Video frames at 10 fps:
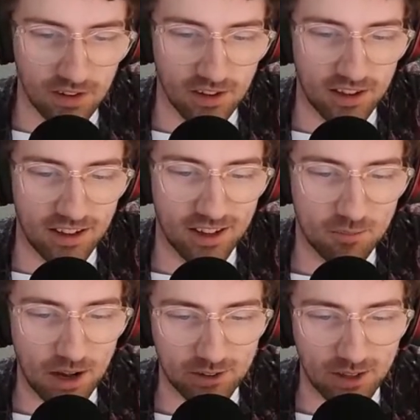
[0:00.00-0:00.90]

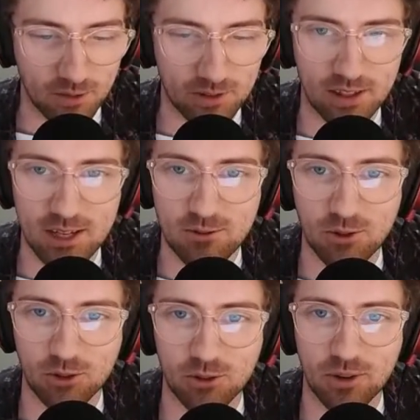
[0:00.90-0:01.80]
Master FUT, of
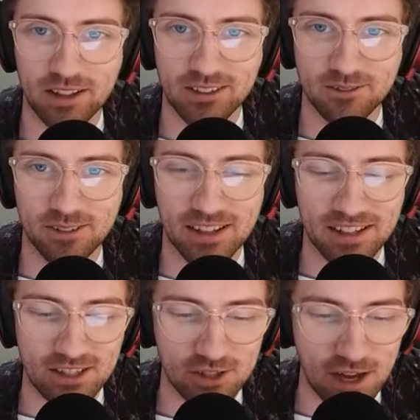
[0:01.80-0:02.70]
course, the Wellington fan in
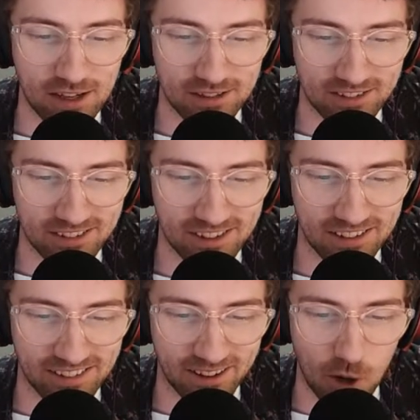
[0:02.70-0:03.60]
the chat, says,
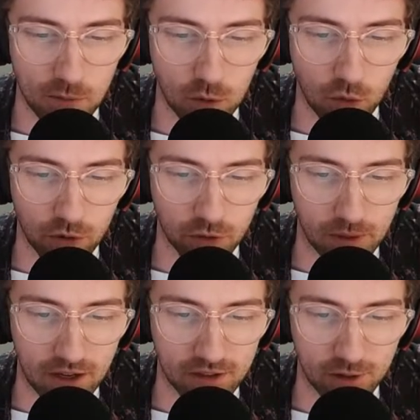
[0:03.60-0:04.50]
hoping Wanderers and
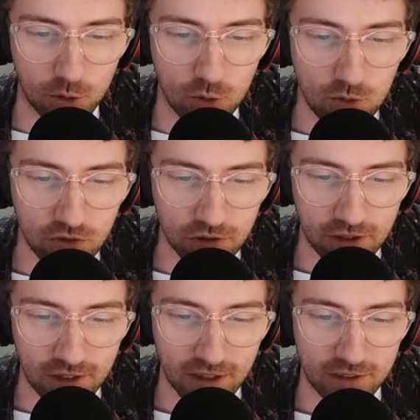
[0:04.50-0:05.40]
Macarthur lose
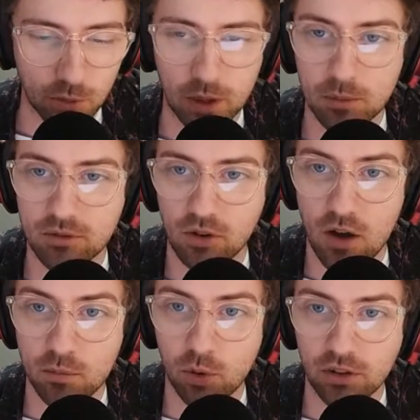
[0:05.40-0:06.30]
so we can be
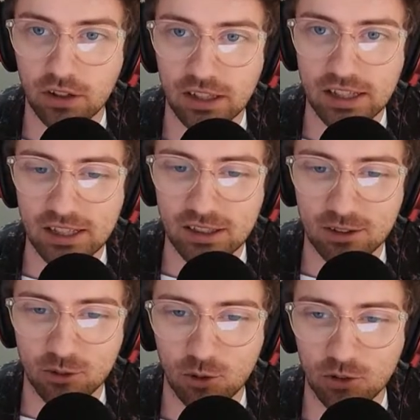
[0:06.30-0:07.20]
5 points clear.
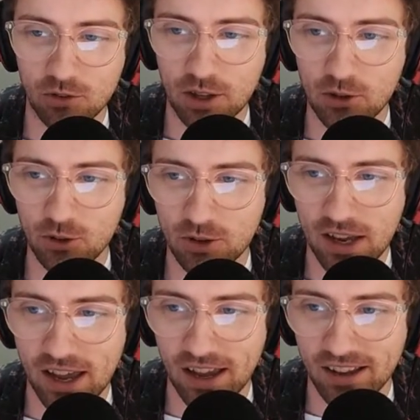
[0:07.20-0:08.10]
Of course, if they do,
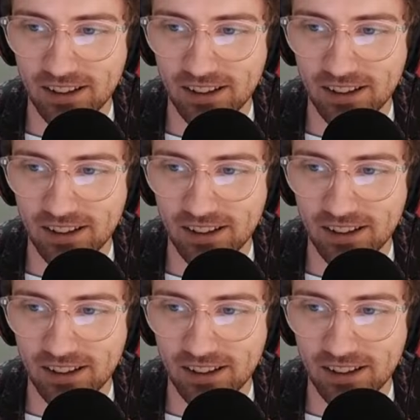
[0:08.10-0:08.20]
yeah.